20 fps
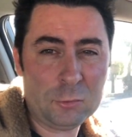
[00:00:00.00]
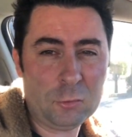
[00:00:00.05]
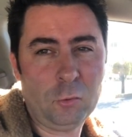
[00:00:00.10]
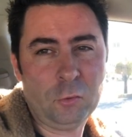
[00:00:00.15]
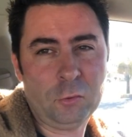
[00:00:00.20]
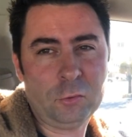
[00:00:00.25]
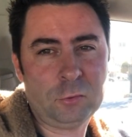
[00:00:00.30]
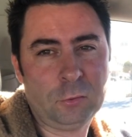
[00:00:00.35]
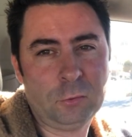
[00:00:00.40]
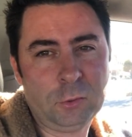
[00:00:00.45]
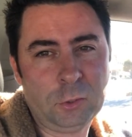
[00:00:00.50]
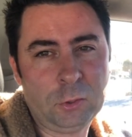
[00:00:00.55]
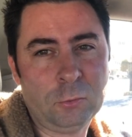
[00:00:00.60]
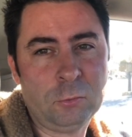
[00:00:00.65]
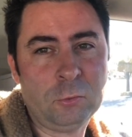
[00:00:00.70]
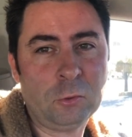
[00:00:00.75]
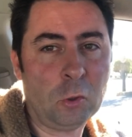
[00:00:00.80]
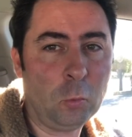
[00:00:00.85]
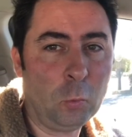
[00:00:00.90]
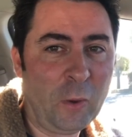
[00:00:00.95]
also, you
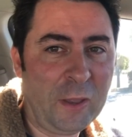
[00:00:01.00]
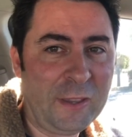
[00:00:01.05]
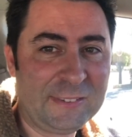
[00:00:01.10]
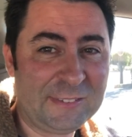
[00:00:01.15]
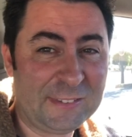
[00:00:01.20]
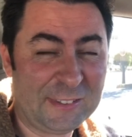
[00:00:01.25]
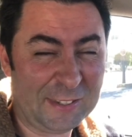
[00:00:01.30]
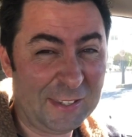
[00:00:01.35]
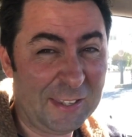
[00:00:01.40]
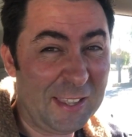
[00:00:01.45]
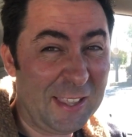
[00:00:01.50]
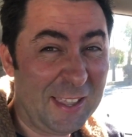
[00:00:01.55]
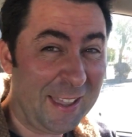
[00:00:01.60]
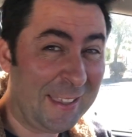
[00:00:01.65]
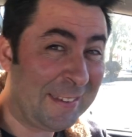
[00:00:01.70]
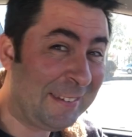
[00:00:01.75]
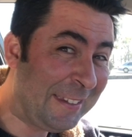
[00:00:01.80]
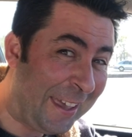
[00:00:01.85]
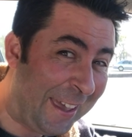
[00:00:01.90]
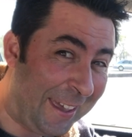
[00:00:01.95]
know, not waste
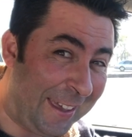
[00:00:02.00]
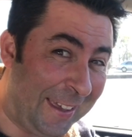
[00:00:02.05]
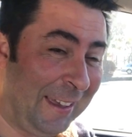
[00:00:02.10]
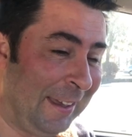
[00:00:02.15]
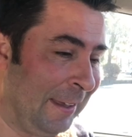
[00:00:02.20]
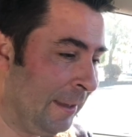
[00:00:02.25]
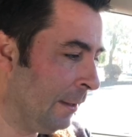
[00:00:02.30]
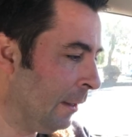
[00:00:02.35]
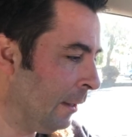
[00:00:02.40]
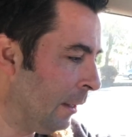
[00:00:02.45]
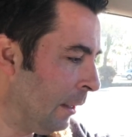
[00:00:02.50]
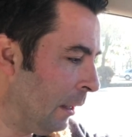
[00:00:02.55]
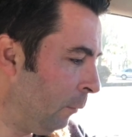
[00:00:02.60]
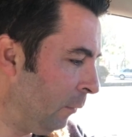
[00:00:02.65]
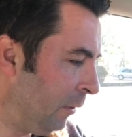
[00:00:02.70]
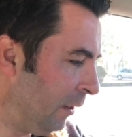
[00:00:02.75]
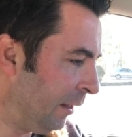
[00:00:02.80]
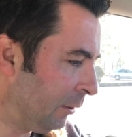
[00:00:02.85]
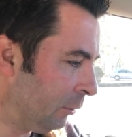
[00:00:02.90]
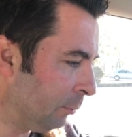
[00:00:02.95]
a day. And
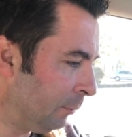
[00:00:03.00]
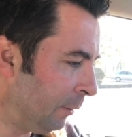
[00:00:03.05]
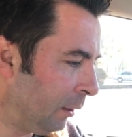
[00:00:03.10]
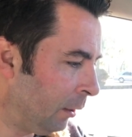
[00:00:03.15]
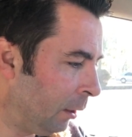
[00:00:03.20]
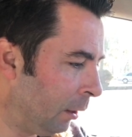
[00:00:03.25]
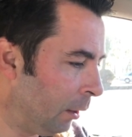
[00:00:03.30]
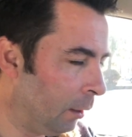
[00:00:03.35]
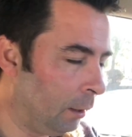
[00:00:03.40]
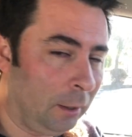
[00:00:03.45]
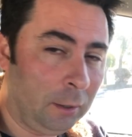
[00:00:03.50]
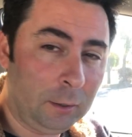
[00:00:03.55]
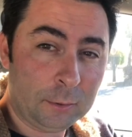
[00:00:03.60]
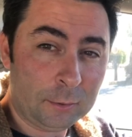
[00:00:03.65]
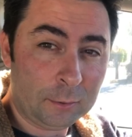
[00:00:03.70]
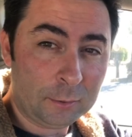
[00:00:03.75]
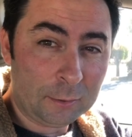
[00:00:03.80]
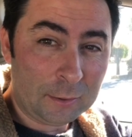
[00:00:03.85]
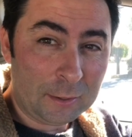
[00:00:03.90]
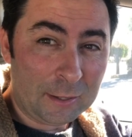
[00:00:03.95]
when I get to my car,
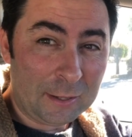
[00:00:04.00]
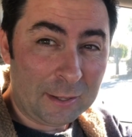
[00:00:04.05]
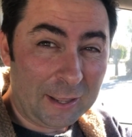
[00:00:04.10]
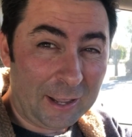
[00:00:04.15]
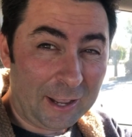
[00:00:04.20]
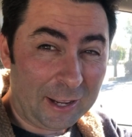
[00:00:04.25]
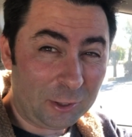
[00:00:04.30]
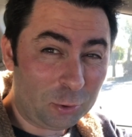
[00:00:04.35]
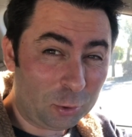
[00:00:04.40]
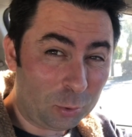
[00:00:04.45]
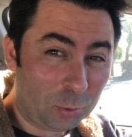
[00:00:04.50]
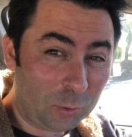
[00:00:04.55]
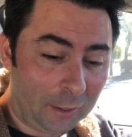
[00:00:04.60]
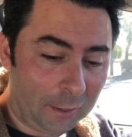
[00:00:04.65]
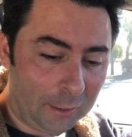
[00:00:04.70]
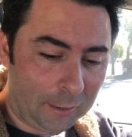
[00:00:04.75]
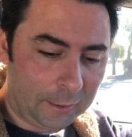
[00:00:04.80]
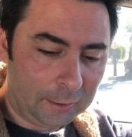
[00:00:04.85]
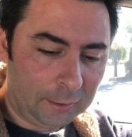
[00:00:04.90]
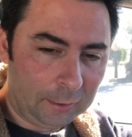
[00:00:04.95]
I
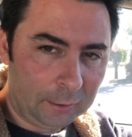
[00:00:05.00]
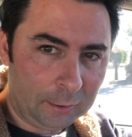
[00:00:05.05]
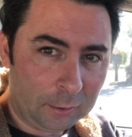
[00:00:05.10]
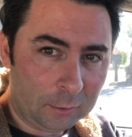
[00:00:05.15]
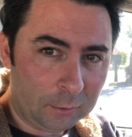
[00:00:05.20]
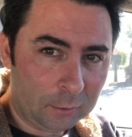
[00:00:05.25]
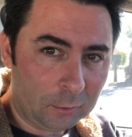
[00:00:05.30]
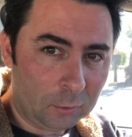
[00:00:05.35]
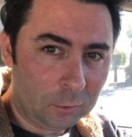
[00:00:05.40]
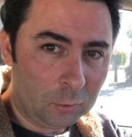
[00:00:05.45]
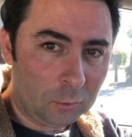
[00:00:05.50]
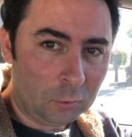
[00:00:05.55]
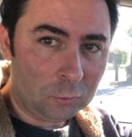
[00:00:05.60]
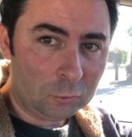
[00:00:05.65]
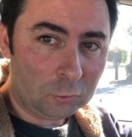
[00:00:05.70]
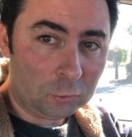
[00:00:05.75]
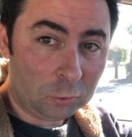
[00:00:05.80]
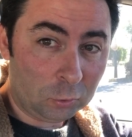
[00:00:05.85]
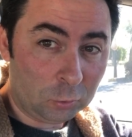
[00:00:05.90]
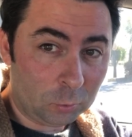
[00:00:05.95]
try
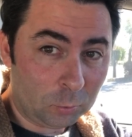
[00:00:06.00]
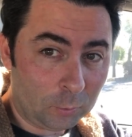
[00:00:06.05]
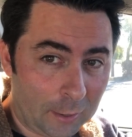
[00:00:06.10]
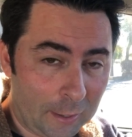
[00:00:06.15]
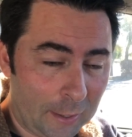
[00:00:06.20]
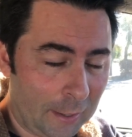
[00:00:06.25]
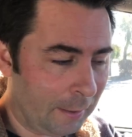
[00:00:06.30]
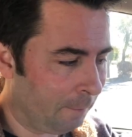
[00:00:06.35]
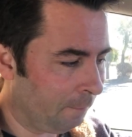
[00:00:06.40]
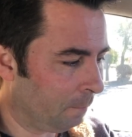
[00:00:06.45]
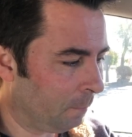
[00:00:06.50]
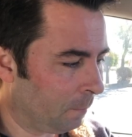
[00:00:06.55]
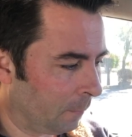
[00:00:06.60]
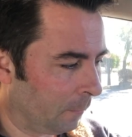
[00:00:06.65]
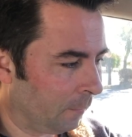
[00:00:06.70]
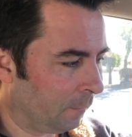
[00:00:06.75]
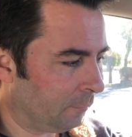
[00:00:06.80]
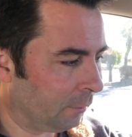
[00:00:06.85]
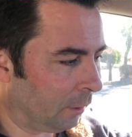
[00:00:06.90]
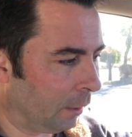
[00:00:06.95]
to
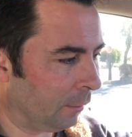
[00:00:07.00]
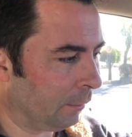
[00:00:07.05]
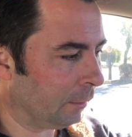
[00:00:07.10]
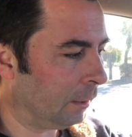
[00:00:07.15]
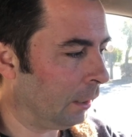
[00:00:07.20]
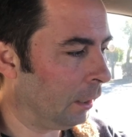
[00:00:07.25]
start the